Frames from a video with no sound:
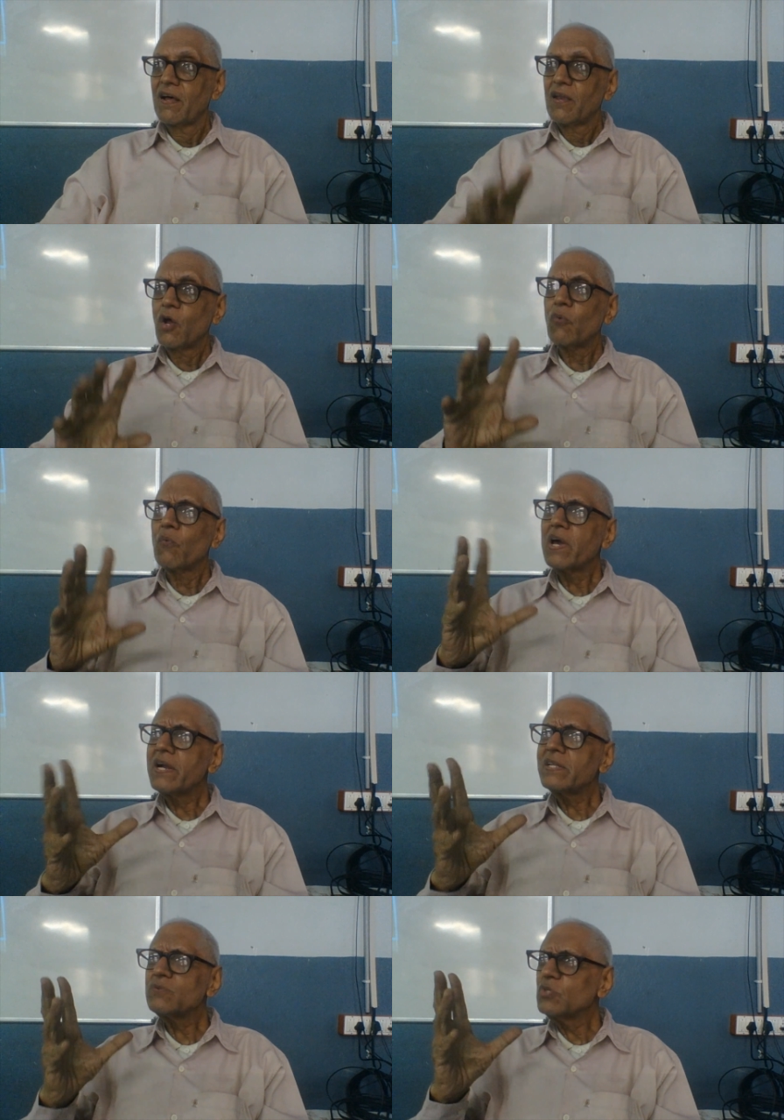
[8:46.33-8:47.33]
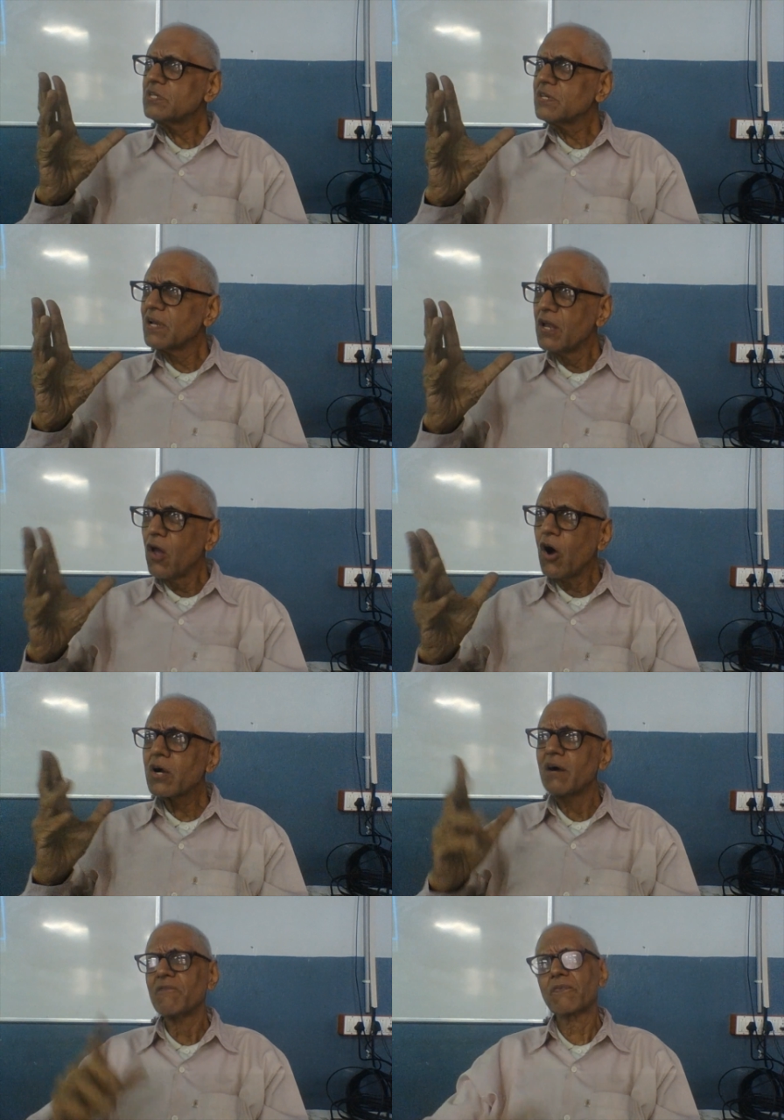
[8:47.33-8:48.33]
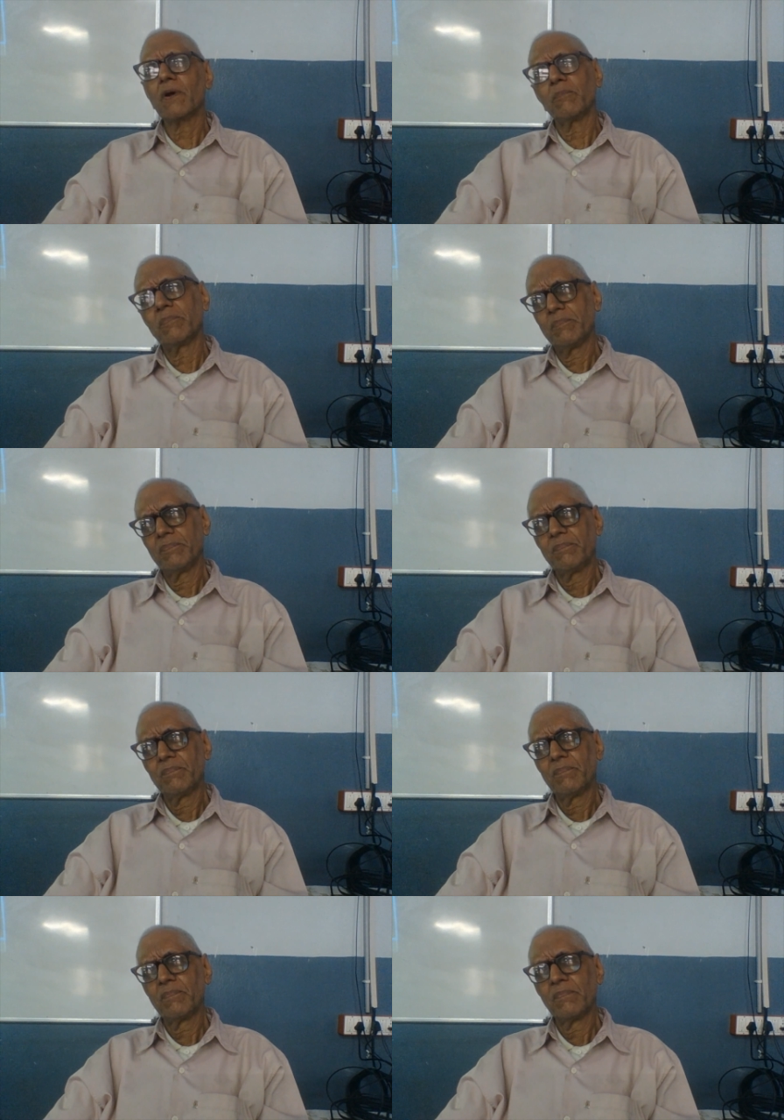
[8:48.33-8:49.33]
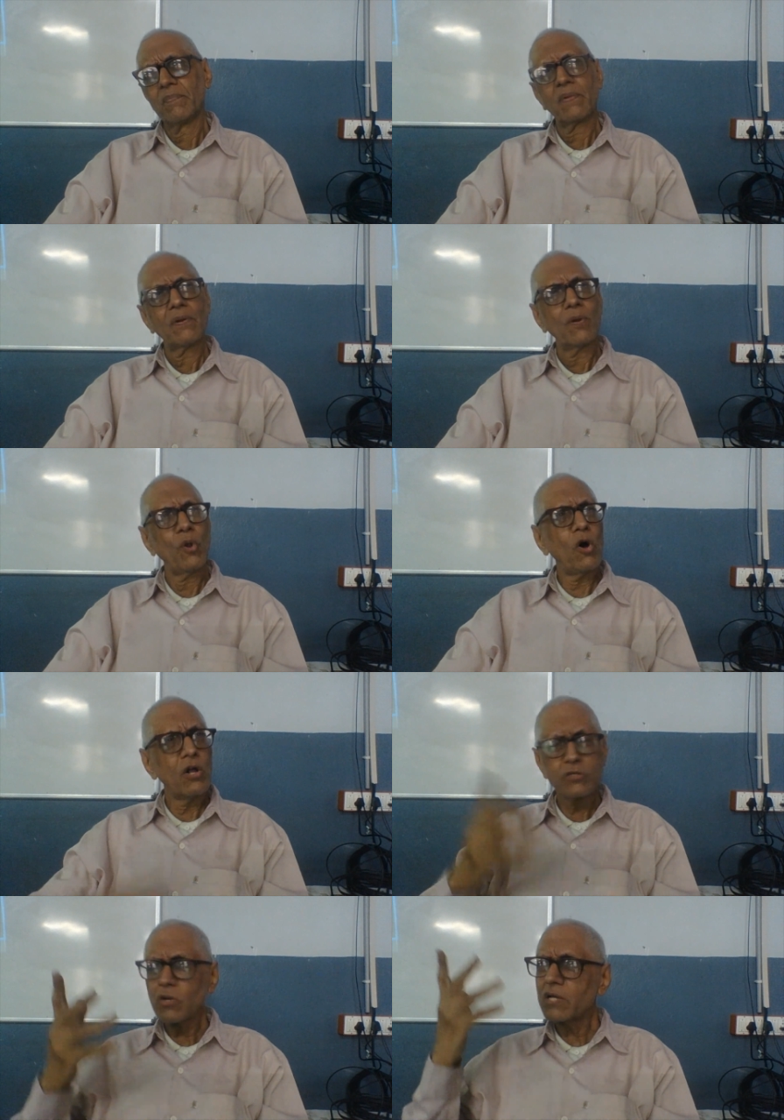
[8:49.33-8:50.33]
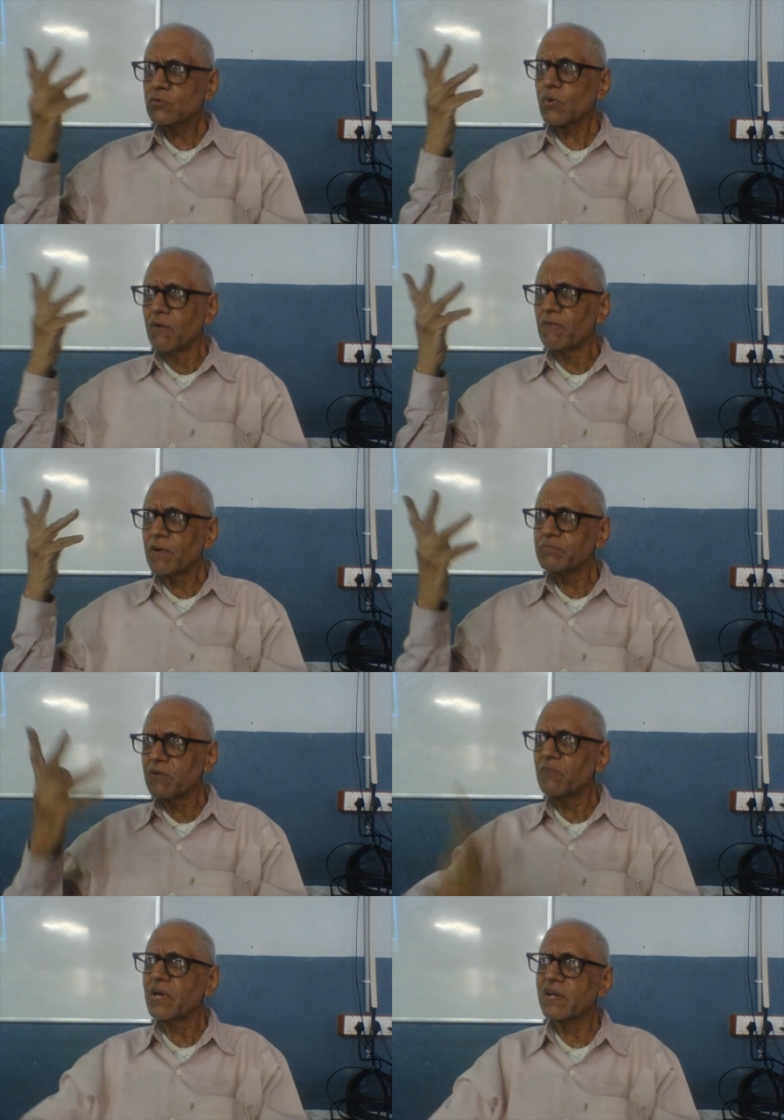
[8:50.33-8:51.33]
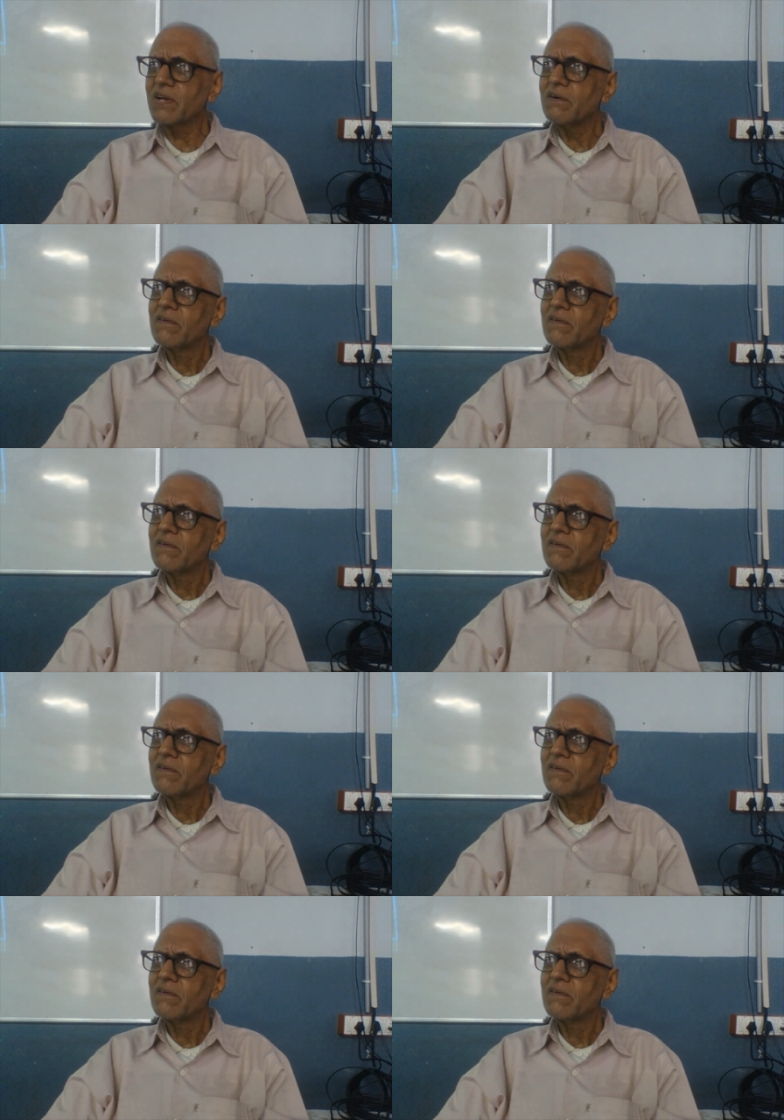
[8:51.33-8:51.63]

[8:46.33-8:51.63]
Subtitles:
Now, where does the law come from? Law also has to come from somewhere, no?